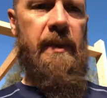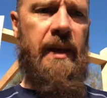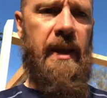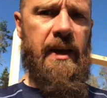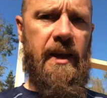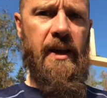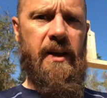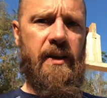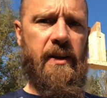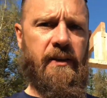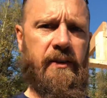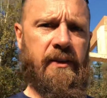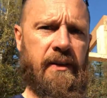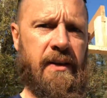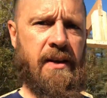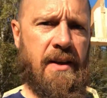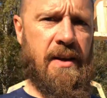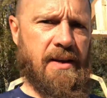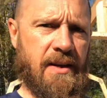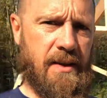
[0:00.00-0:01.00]
is
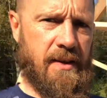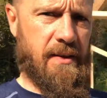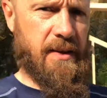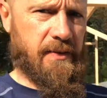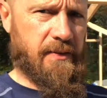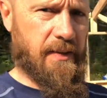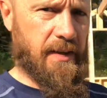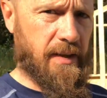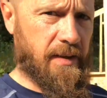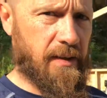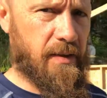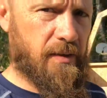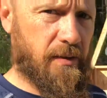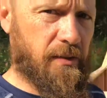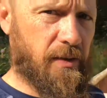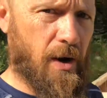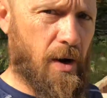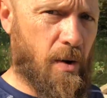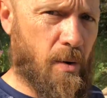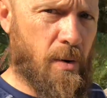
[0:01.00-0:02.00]
this thing.
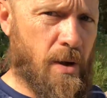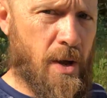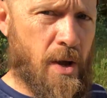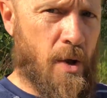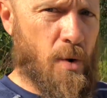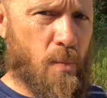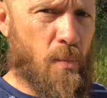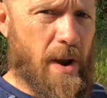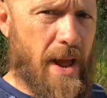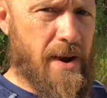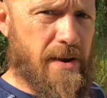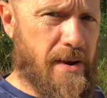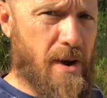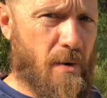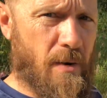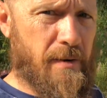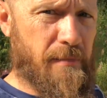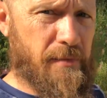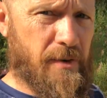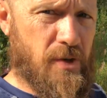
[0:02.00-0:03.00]
So we had
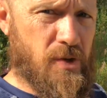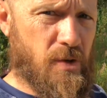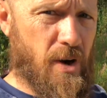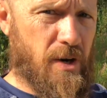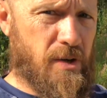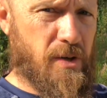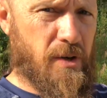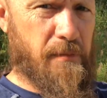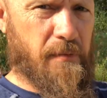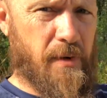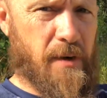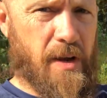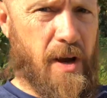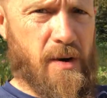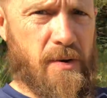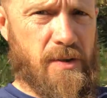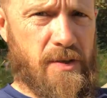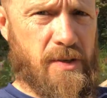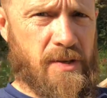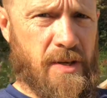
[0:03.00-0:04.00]
no infrastructure for
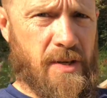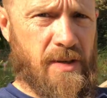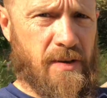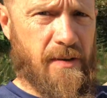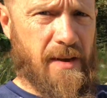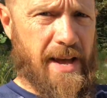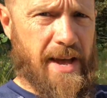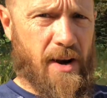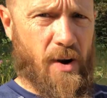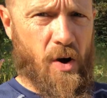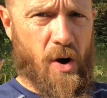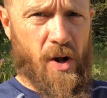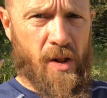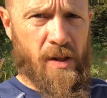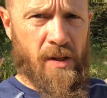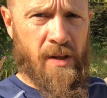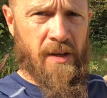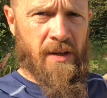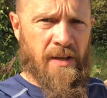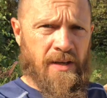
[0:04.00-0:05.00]
goats at all.
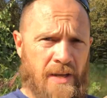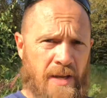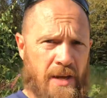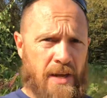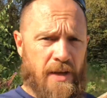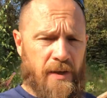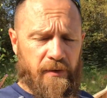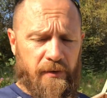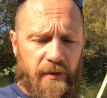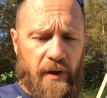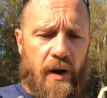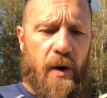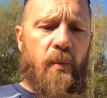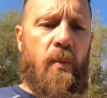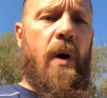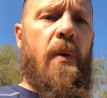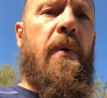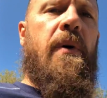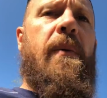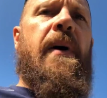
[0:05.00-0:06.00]
So
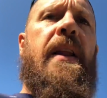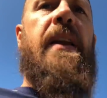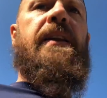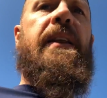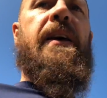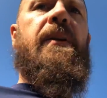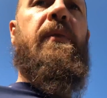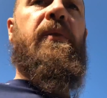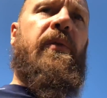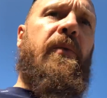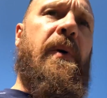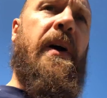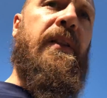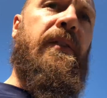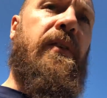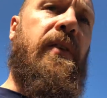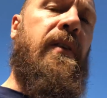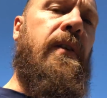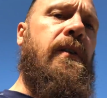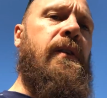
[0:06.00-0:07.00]
what we went and did was we went
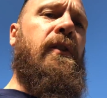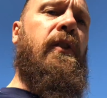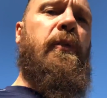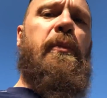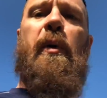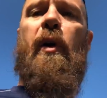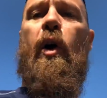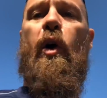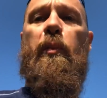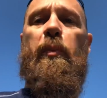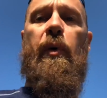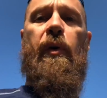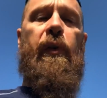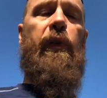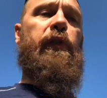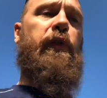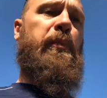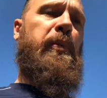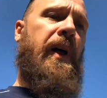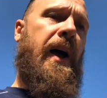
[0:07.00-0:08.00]
to Spinard Builder
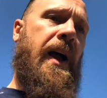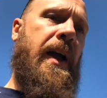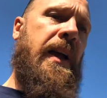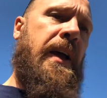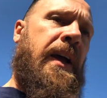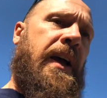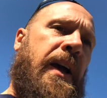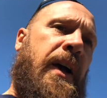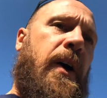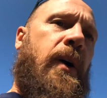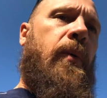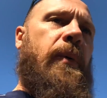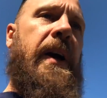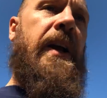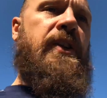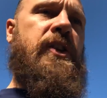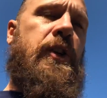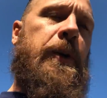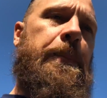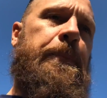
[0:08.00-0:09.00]
Supply,
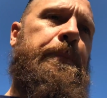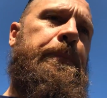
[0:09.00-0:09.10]
which